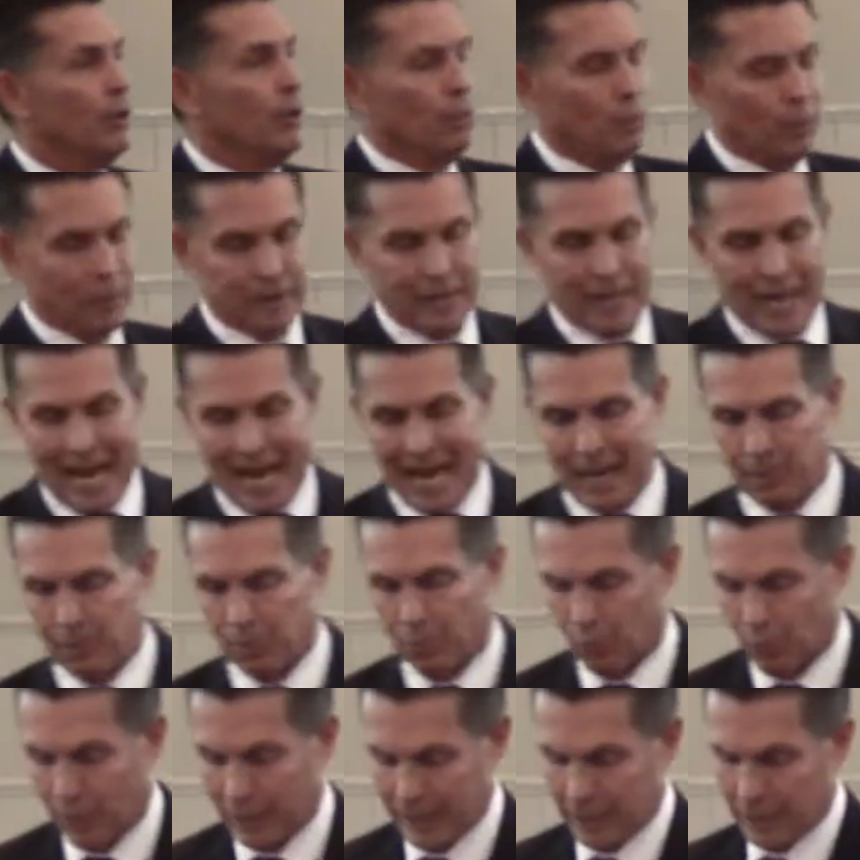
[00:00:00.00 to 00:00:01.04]
with the high
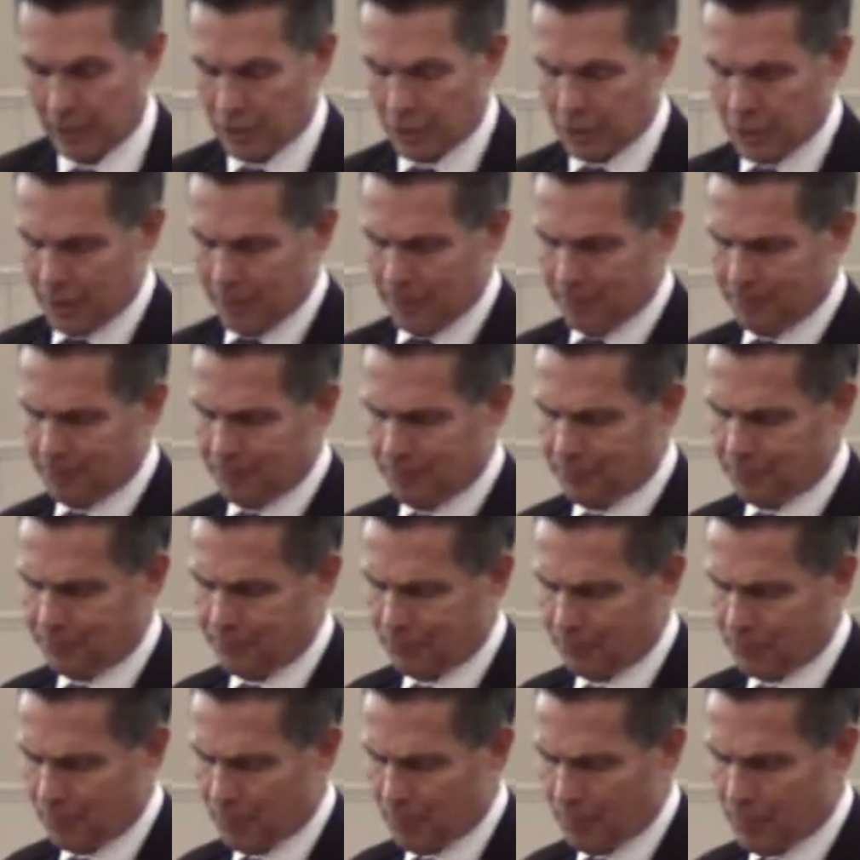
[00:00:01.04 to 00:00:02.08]
priest.
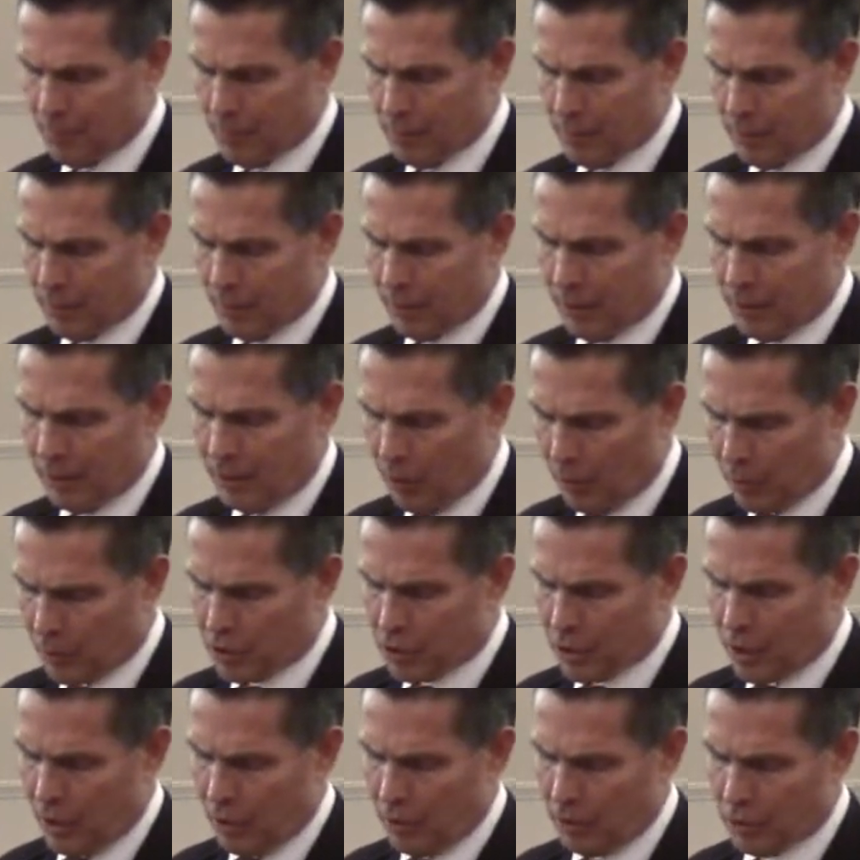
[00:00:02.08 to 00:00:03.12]

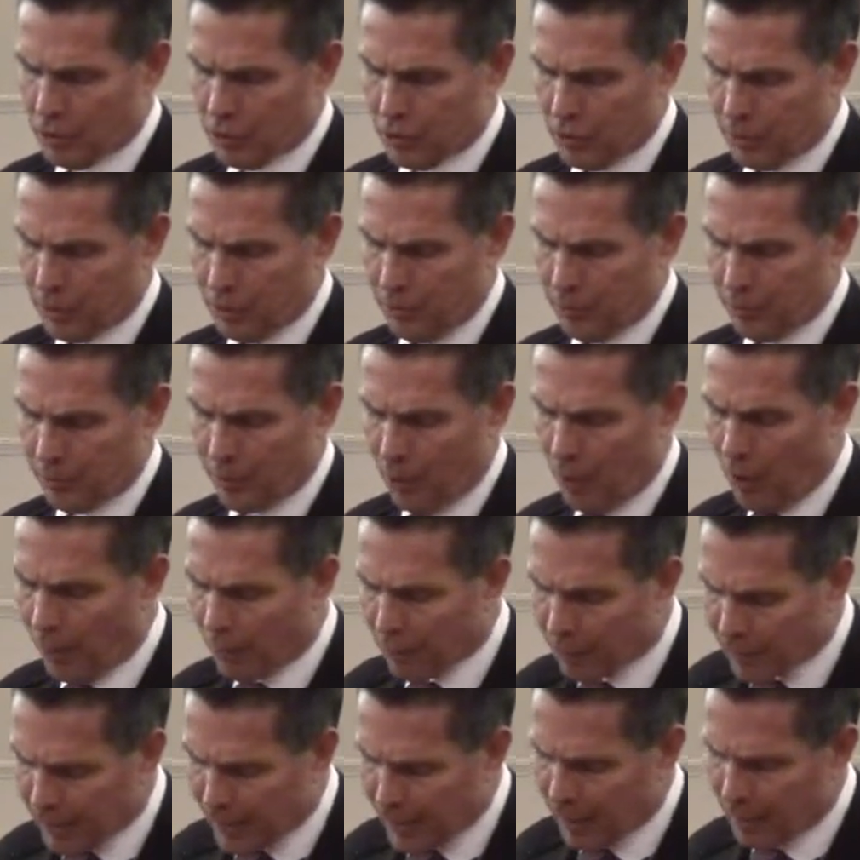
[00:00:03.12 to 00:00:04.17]
Notice also,
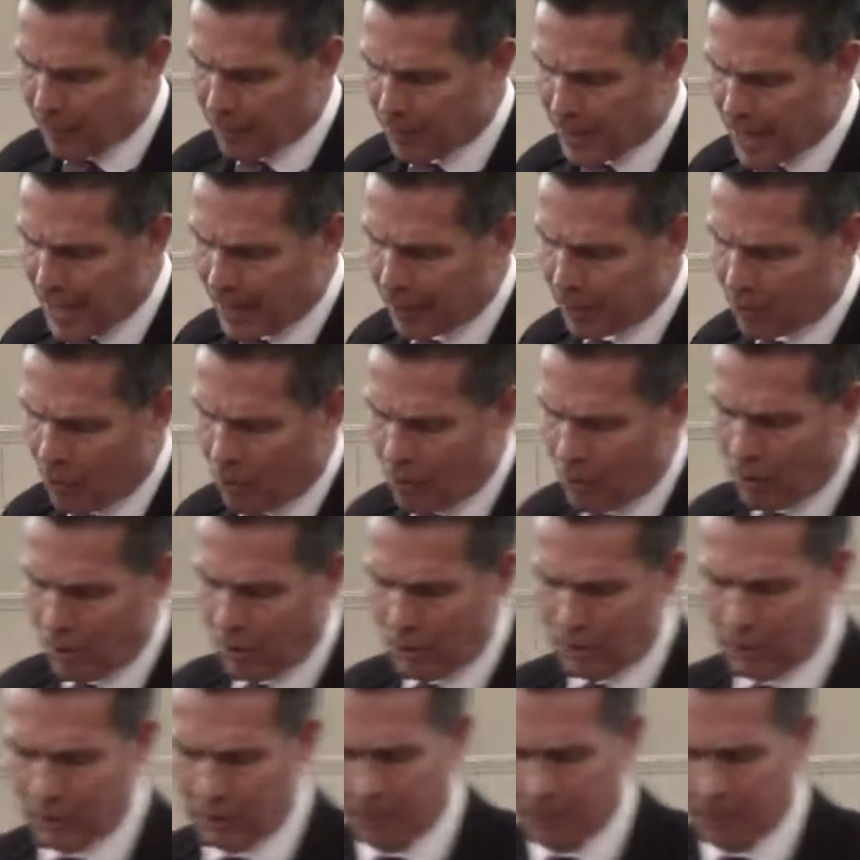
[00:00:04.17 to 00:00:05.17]
on them that are